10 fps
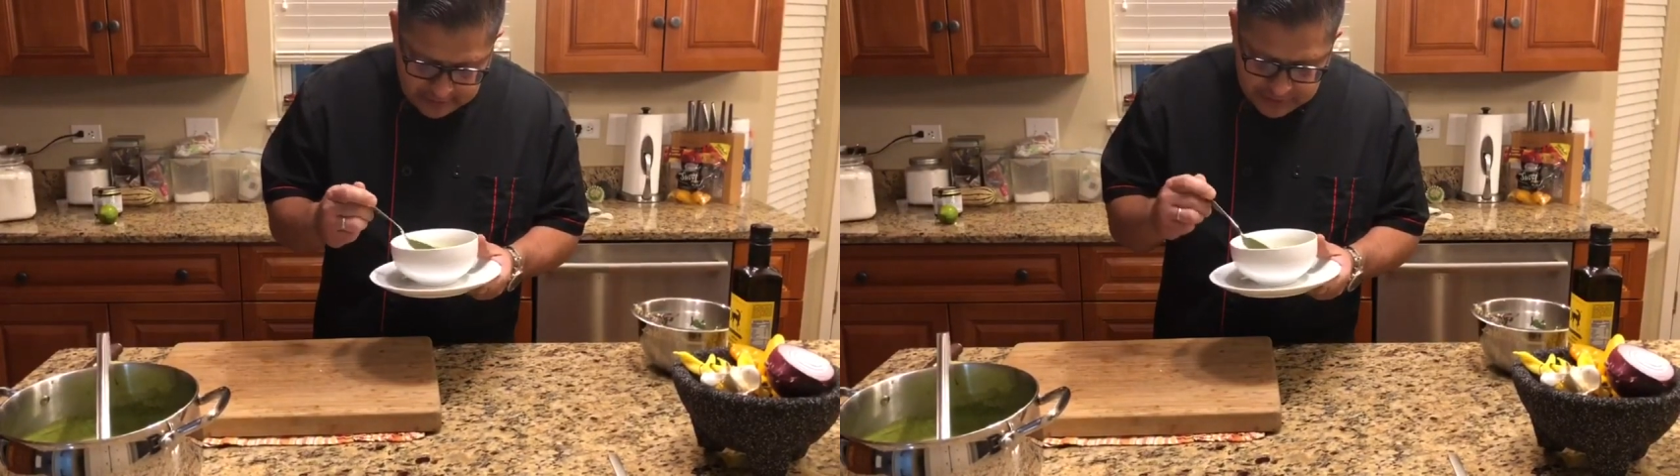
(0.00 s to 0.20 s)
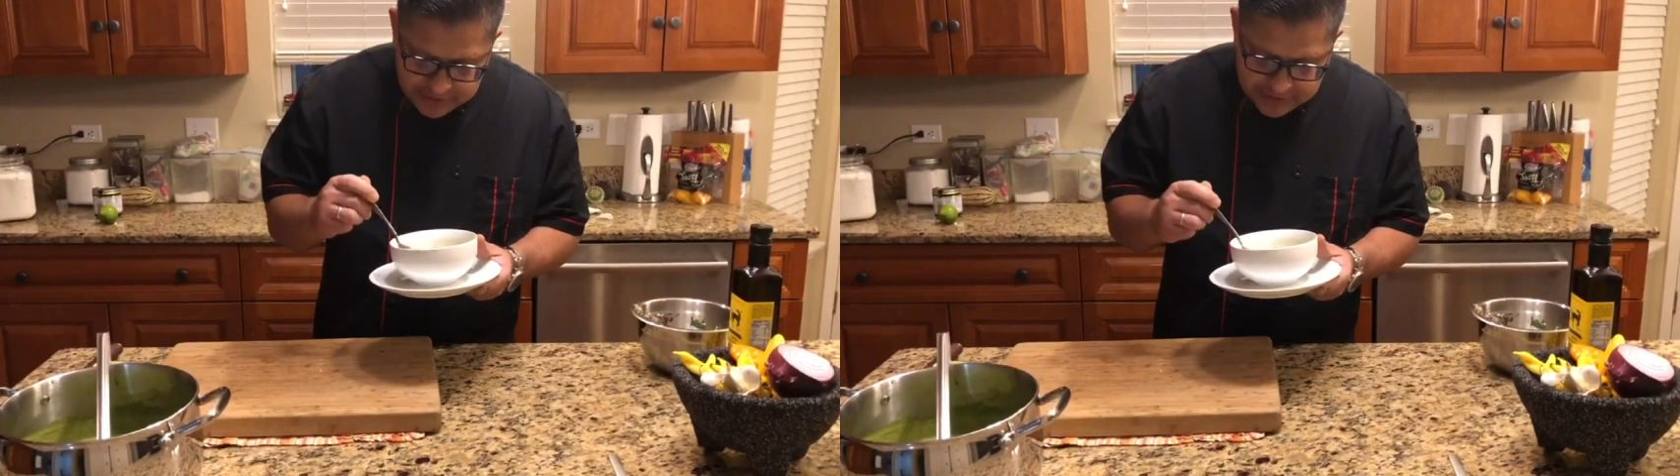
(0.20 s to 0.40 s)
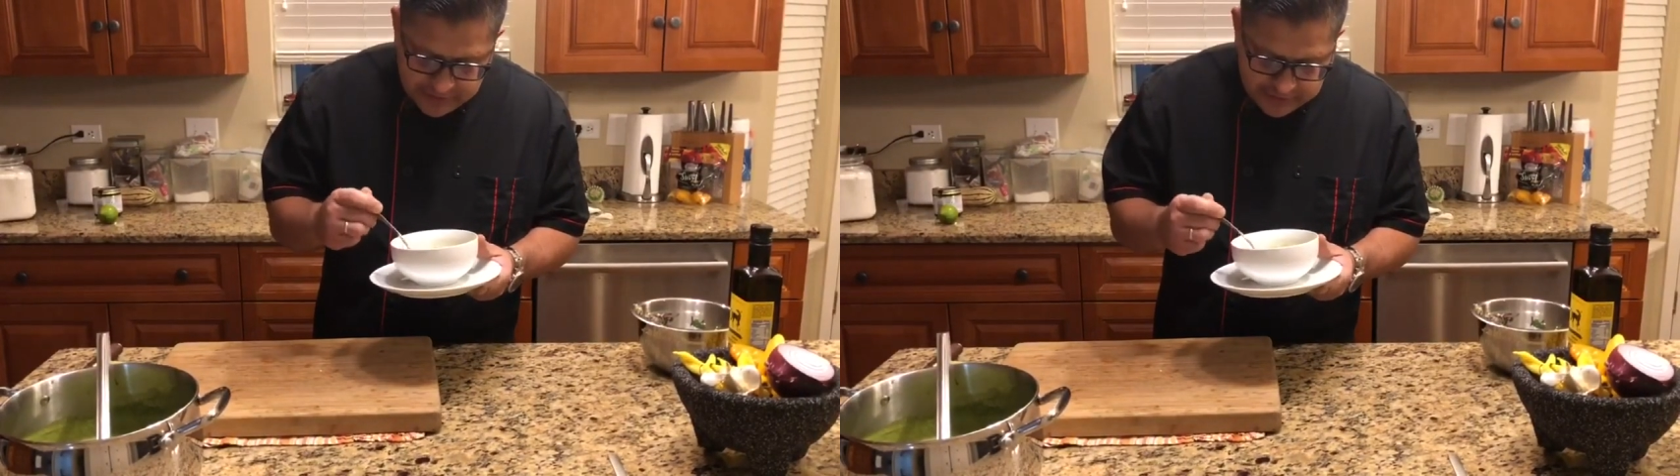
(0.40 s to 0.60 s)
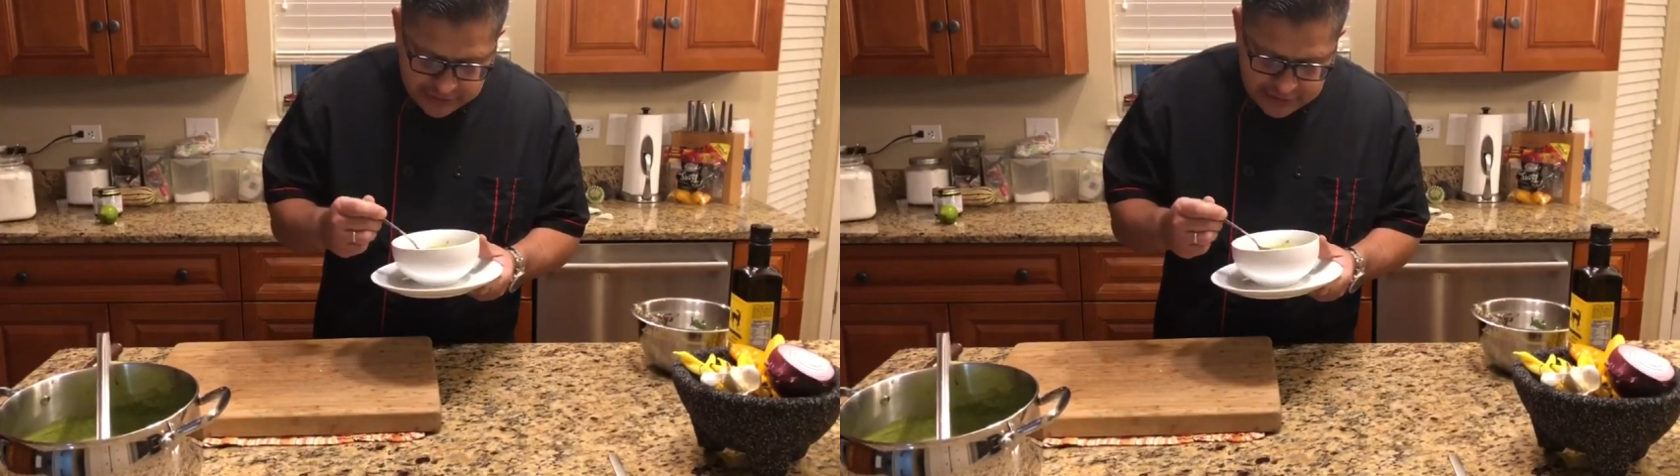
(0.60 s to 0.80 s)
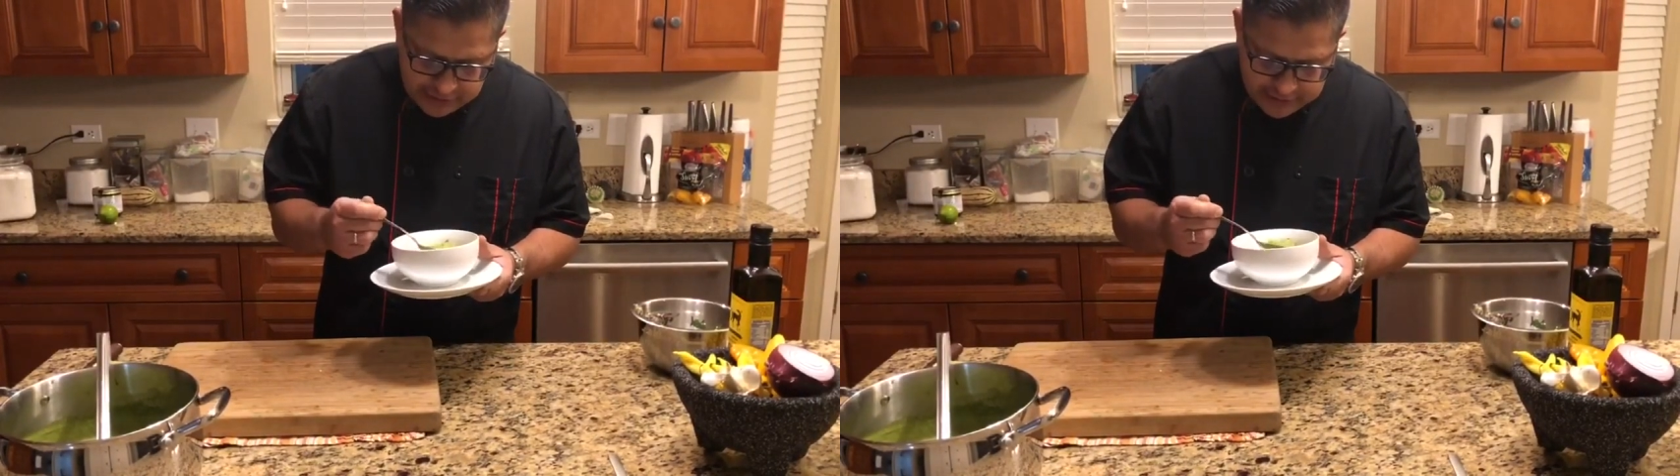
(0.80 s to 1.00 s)
This is
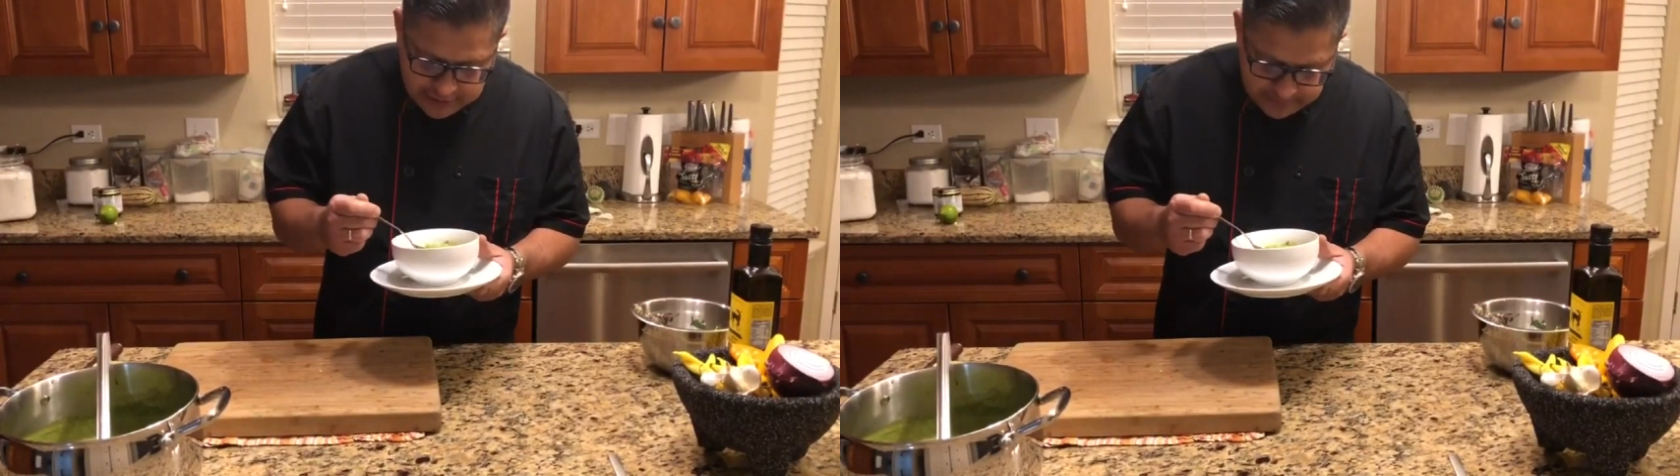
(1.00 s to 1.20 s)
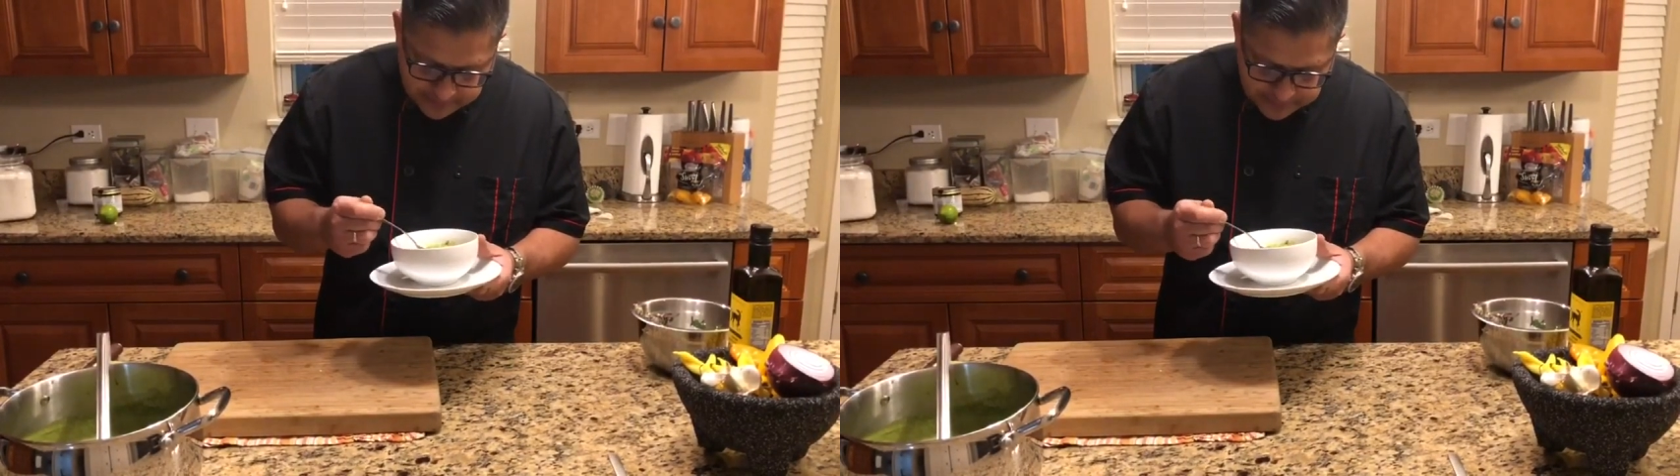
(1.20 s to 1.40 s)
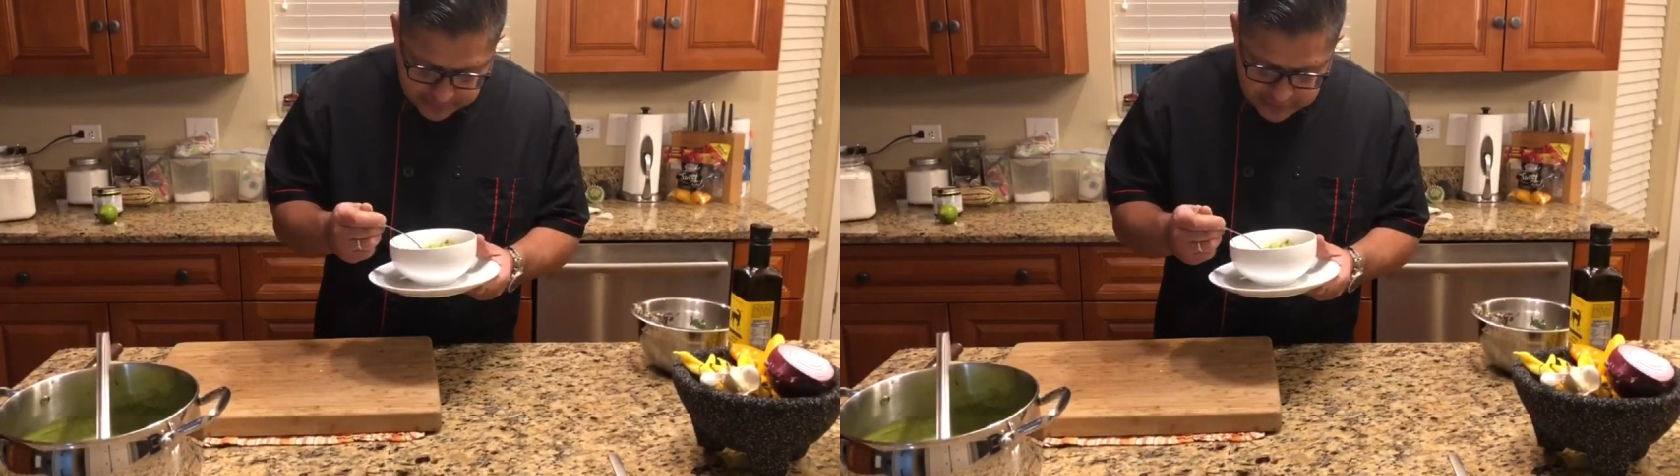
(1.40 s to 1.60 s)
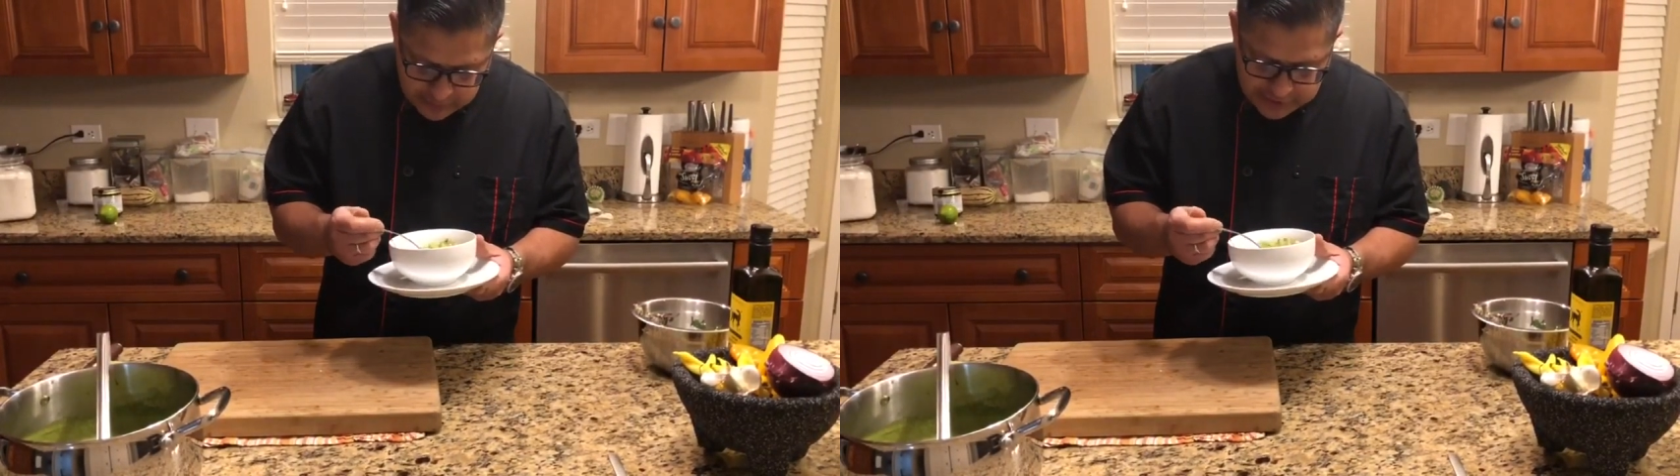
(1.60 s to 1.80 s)
vegetarian. We